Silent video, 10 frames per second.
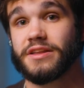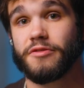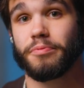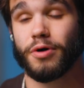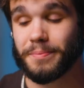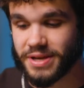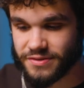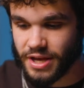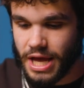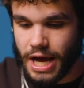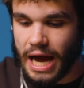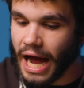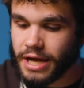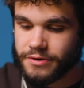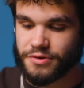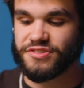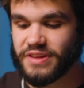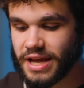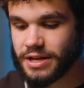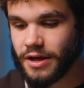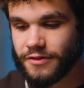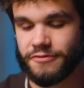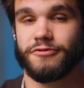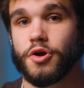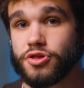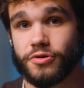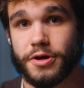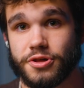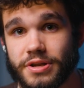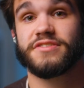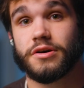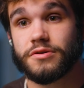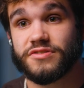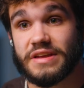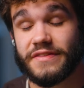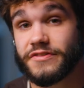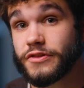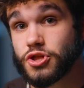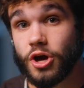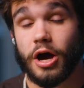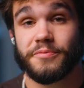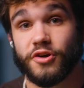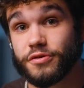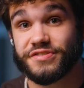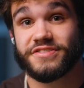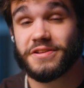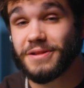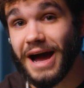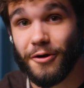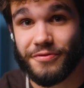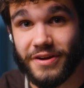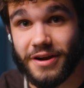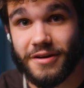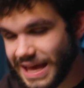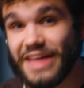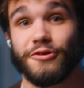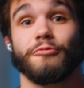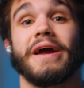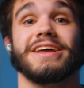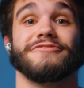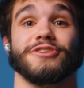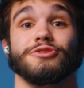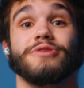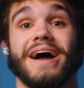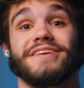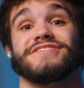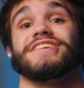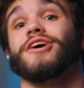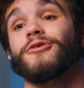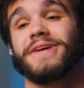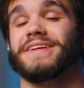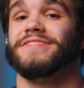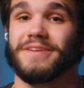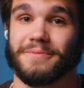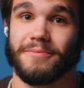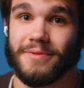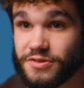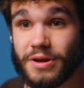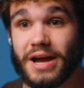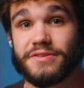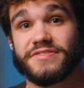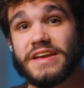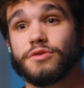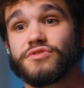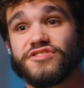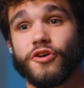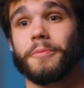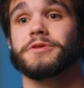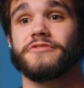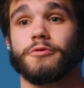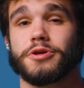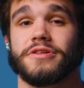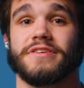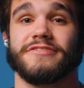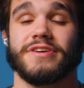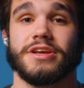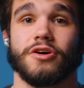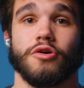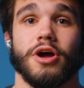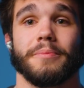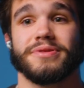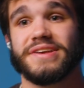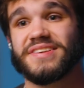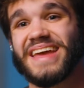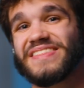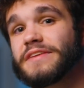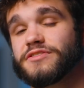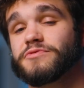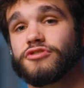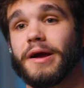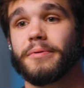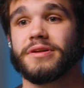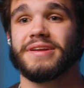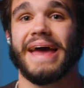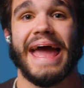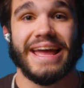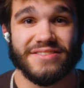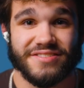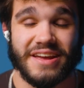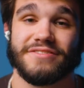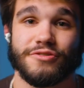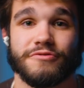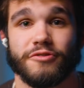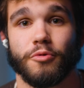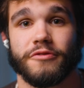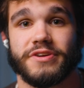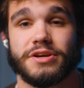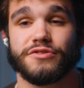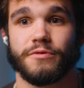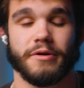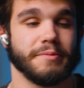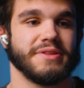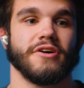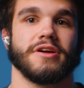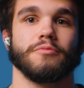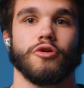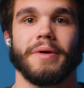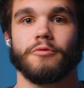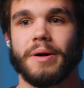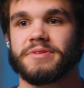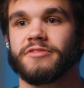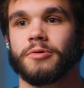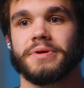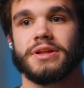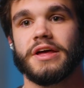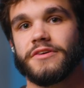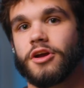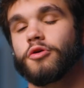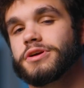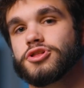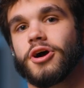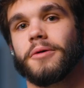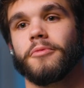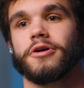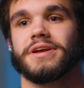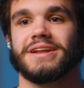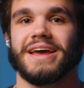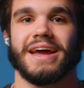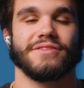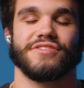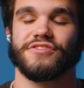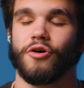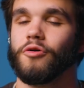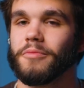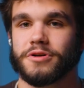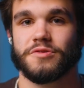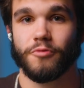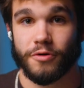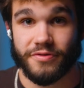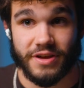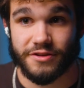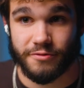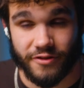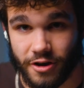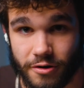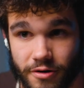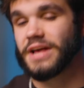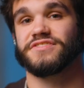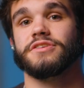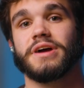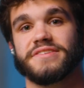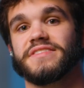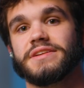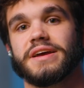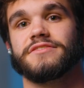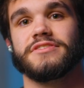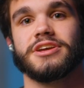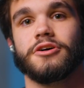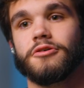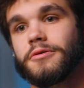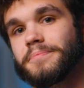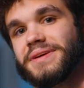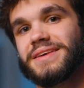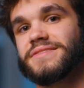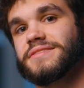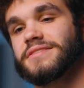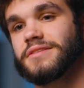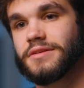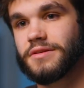into the point because I understand the frustration Guys, I understand that the jobs are still out there and they're waiting for you guys to go get them. So guys, thank you so much for watching this video. Please hit that subscribe button and stay tuned for more videos. We're gonna be talking more about web development, the coding job market, and so much more things with code. I'll see you guys in the next video. Peace.